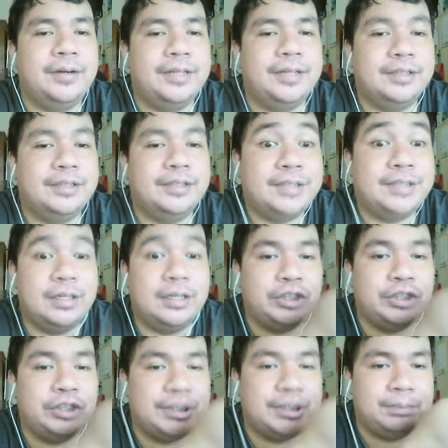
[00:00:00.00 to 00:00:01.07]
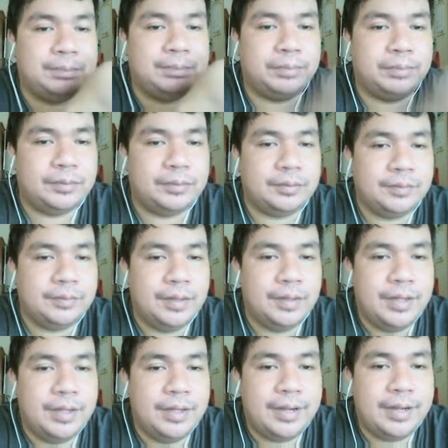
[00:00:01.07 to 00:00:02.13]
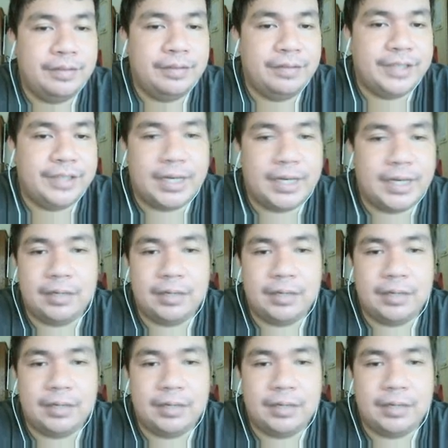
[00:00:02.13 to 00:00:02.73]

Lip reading: send out a ship every day.